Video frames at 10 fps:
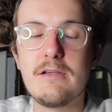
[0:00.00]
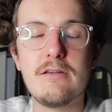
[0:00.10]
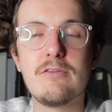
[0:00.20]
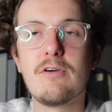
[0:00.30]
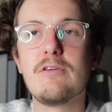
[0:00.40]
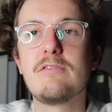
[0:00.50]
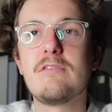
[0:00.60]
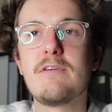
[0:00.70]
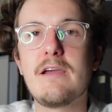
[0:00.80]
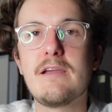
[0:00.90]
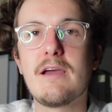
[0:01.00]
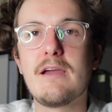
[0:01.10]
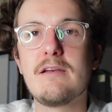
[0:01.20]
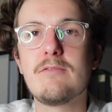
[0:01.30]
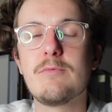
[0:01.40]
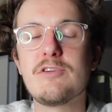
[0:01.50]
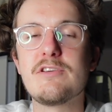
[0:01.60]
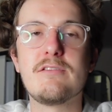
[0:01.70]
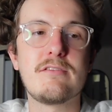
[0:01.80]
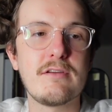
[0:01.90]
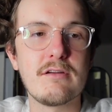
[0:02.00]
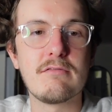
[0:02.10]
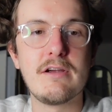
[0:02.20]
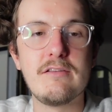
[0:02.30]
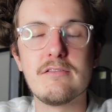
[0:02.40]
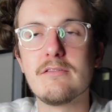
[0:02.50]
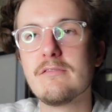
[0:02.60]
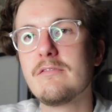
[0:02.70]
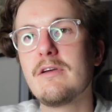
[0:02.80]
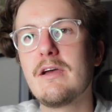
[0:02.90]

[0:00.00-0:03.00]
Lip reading: in the notice to vacate, which is a reason